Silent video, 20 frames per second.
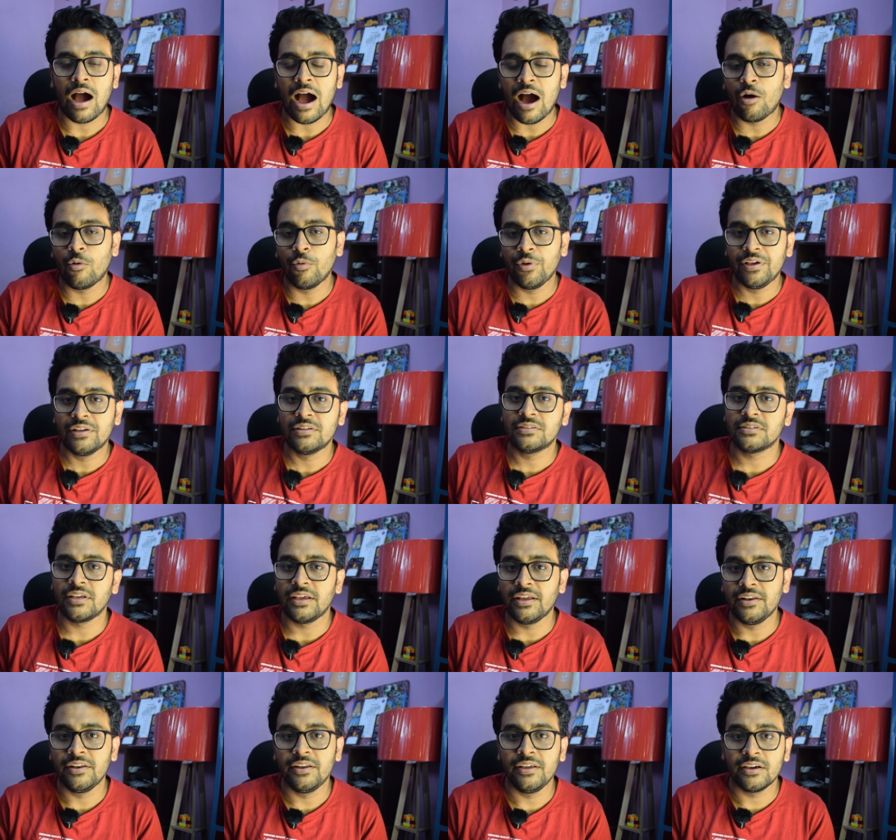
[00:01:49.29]
how is
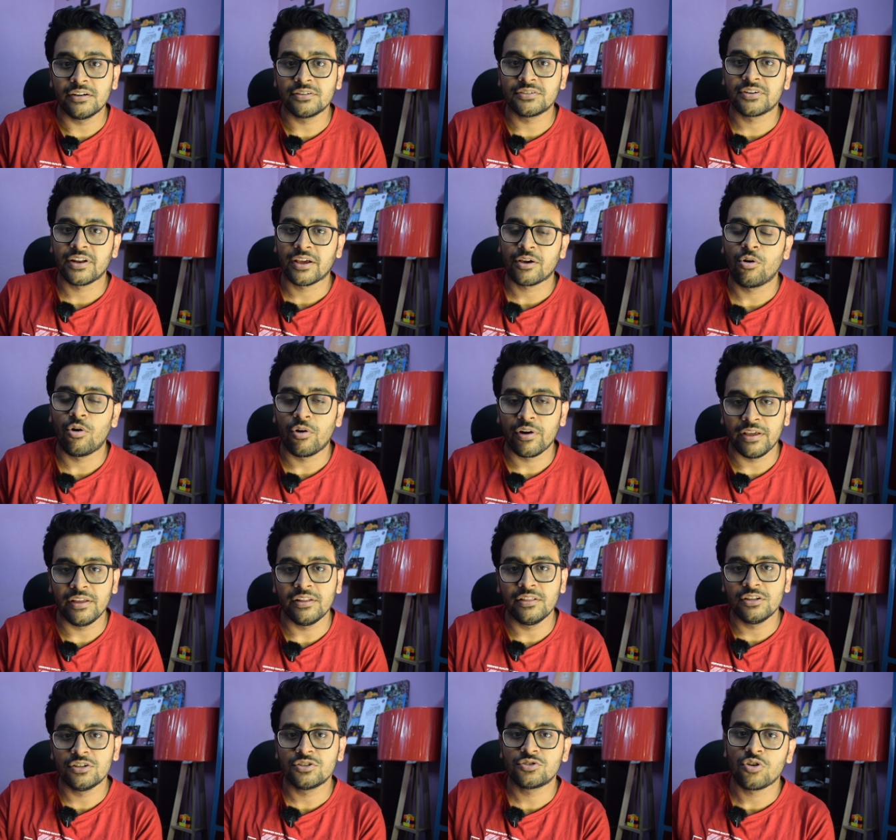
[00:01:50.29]
Indian's record
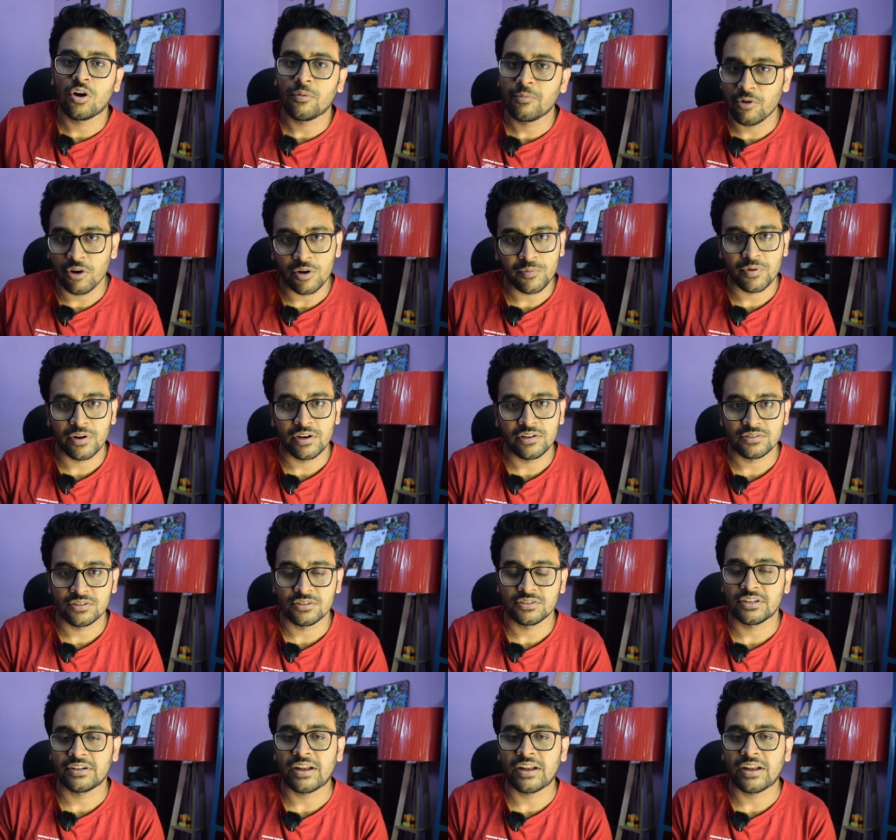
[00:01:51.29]
in these top conferences,